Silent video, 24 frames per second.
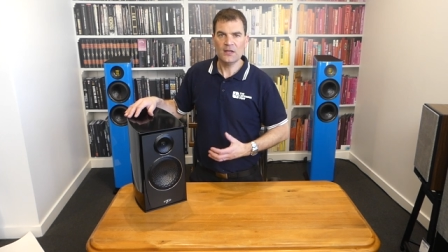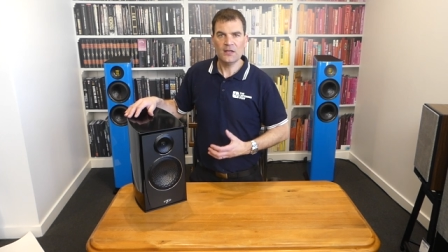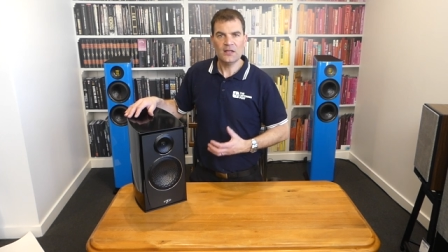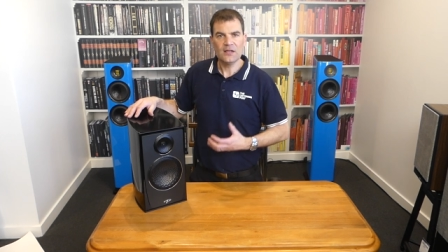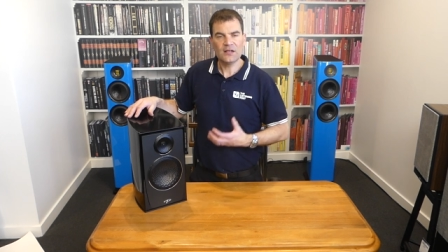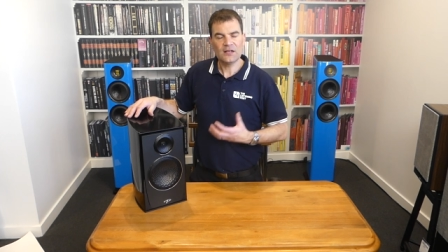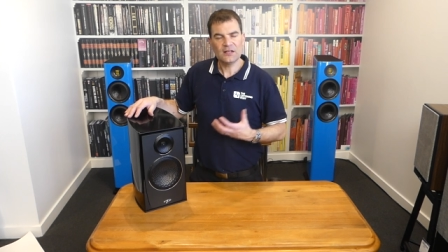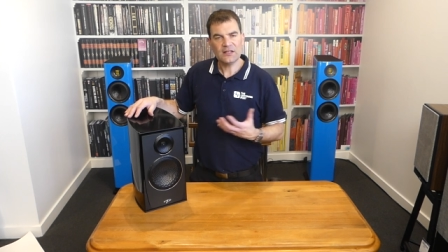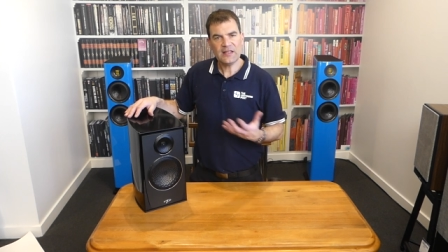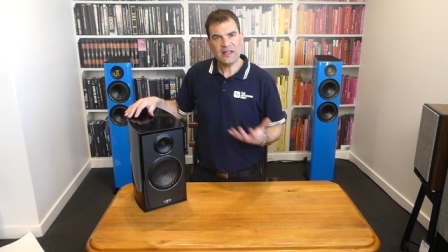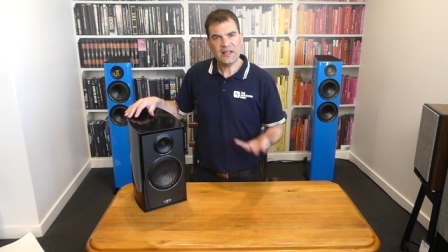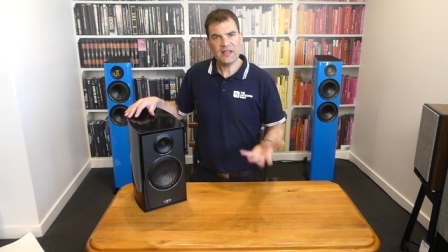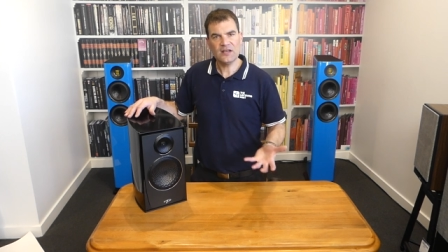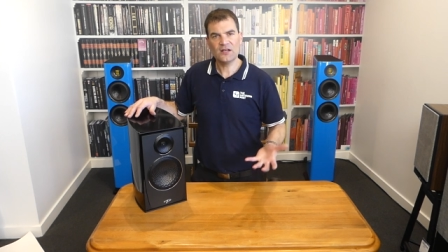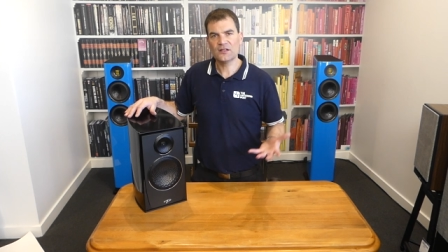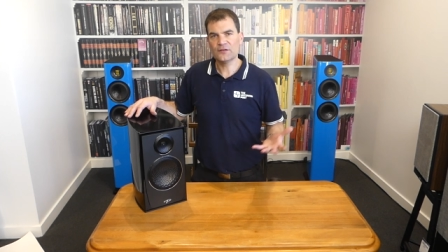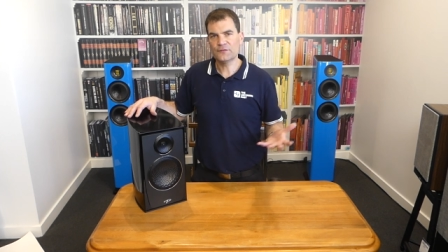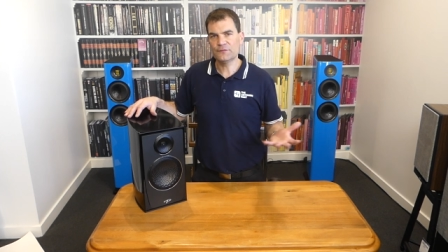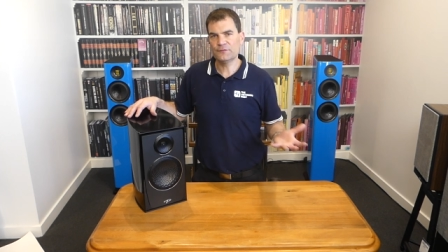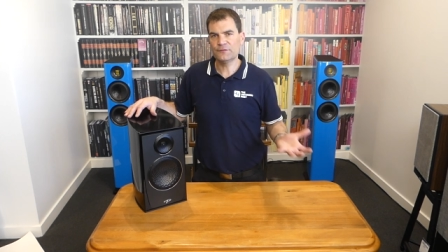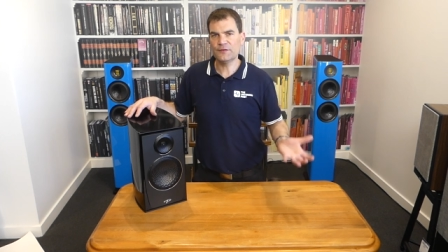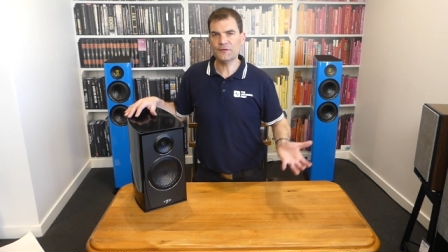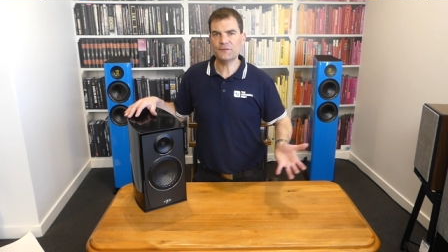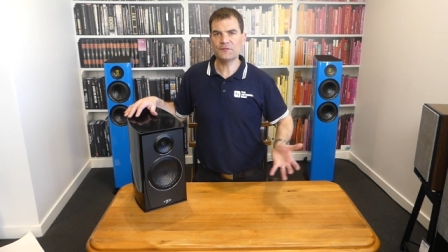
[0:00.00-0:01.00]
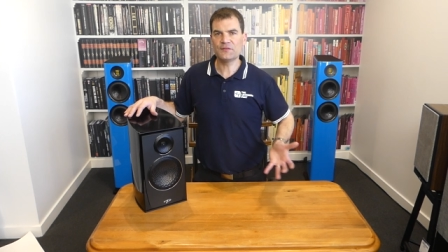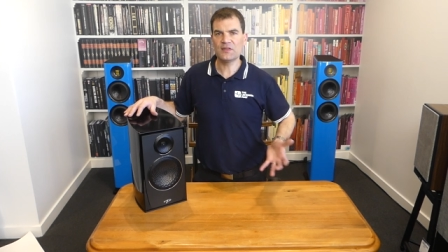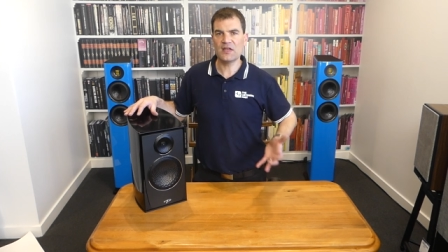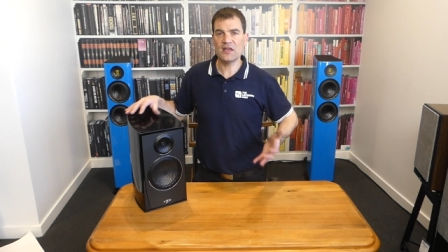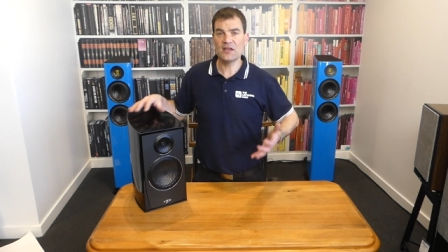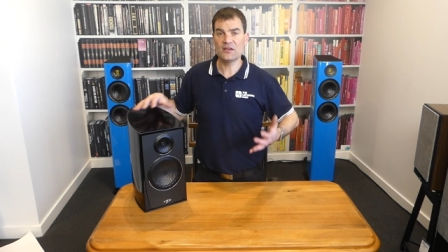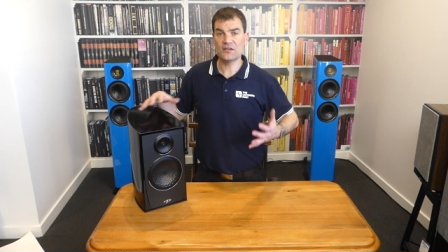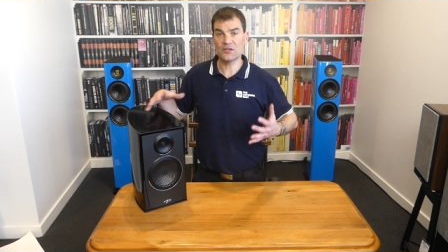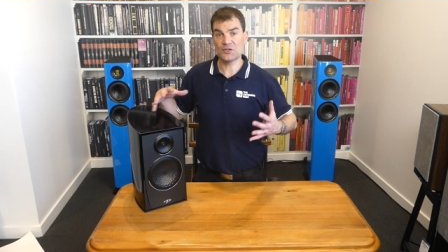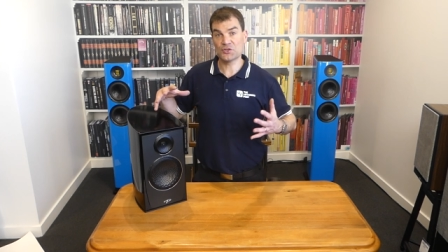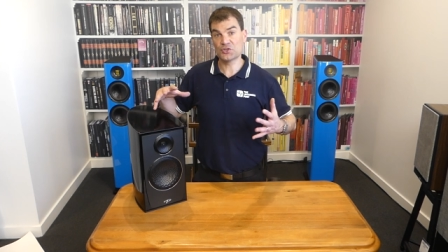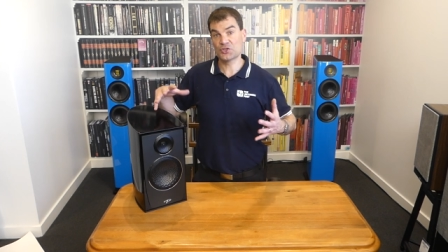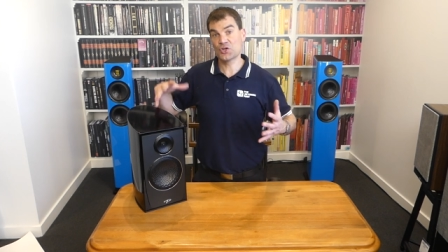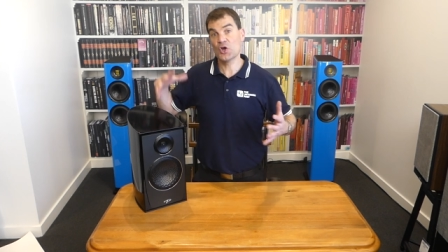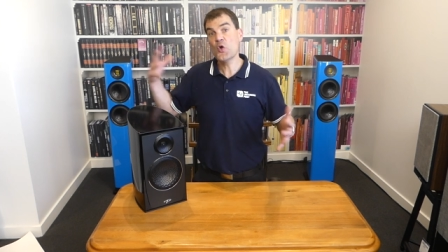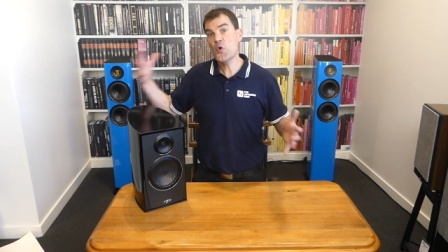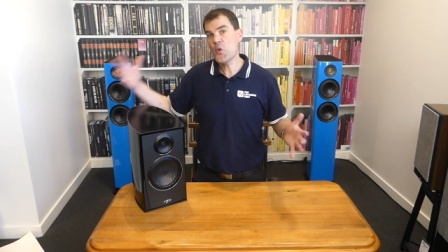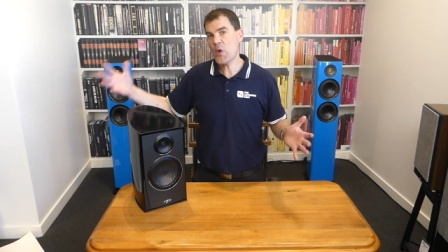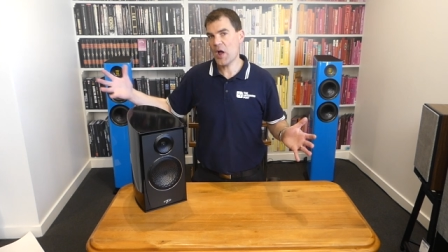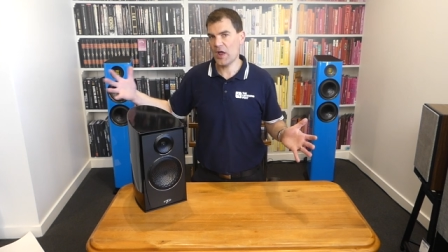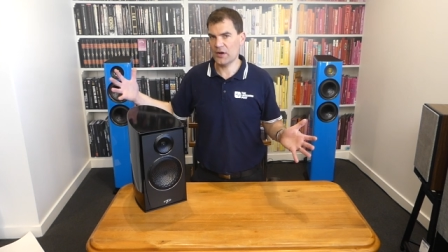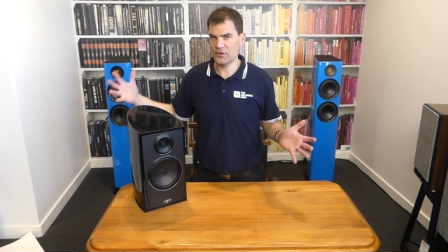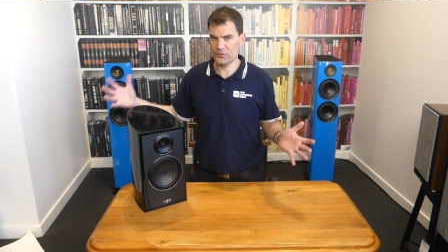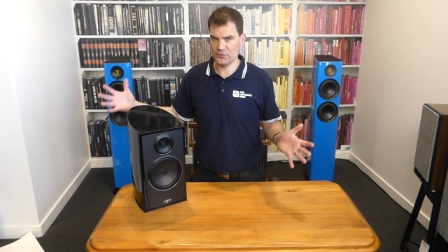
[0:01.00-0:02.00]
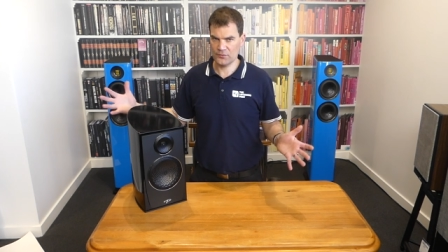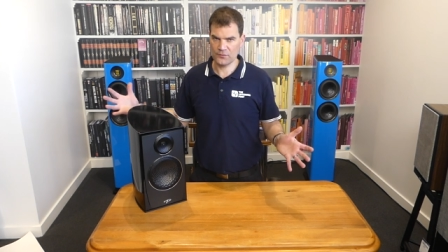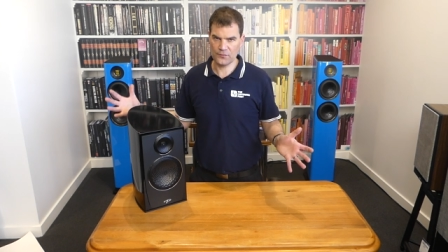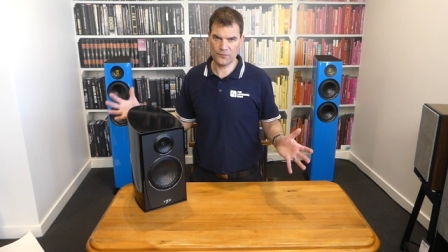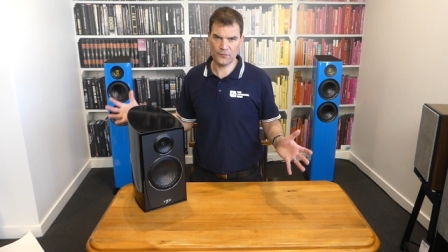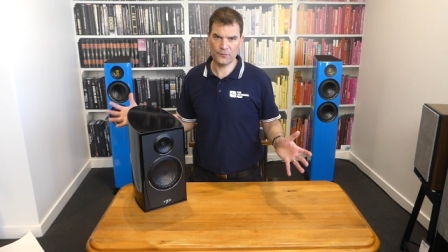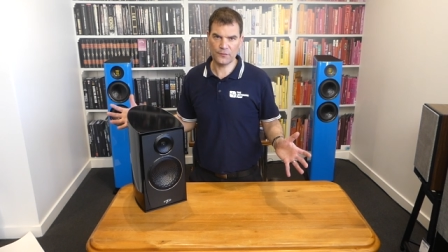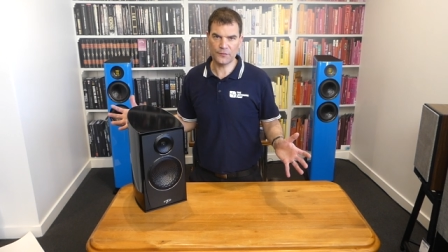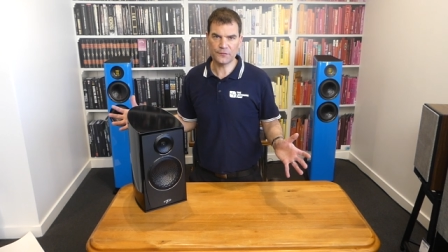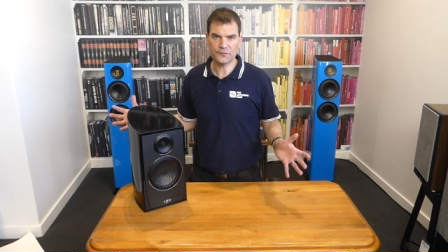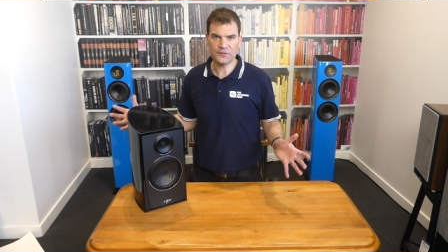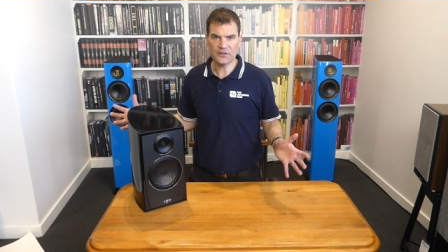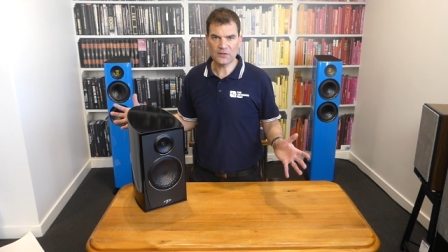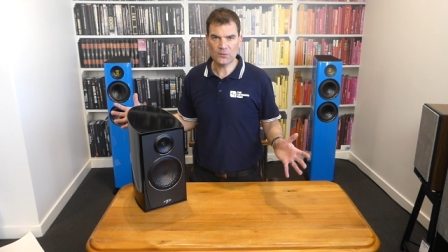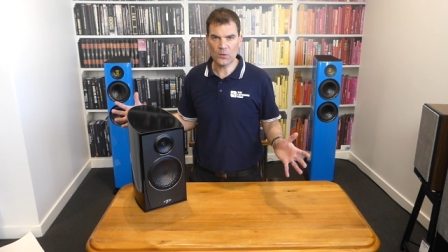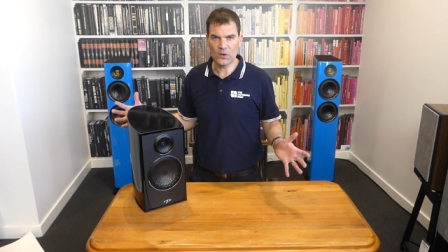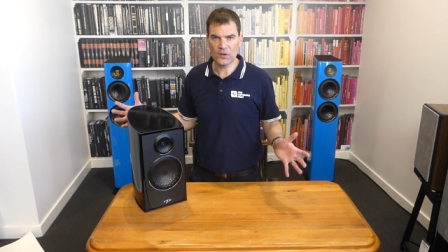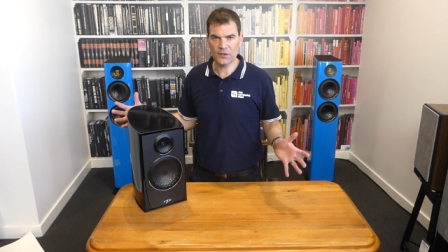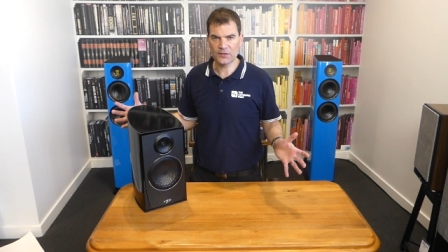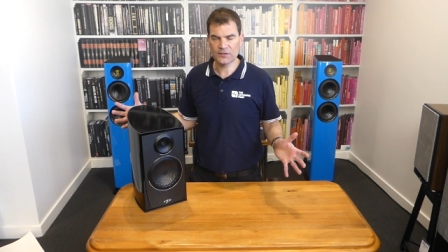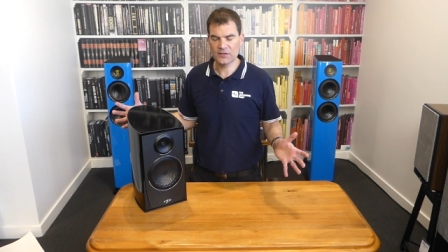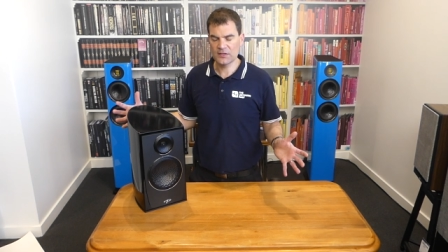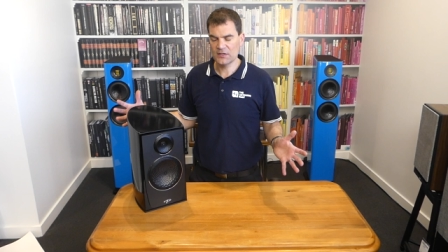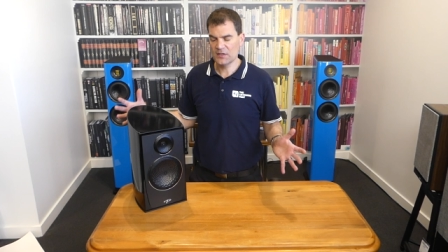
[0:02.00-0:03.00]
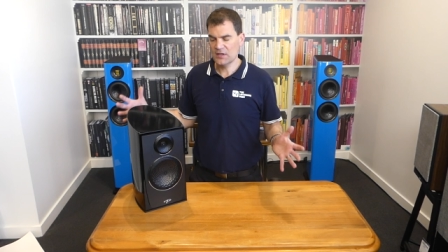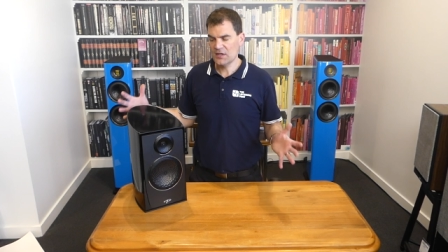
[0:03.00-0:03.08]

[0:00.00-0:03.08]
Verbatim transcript: It'll handle a 15 to 250 watt